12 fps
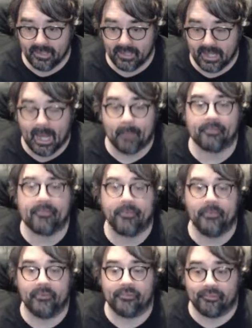
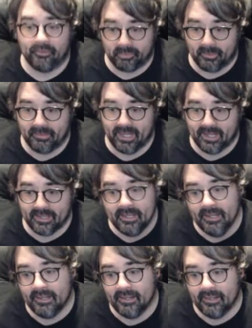Absolute Superman,
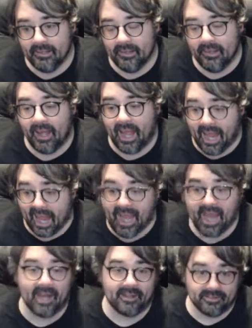
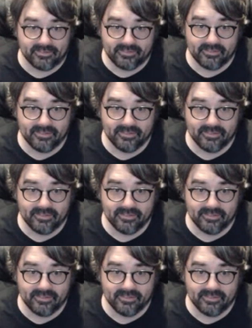and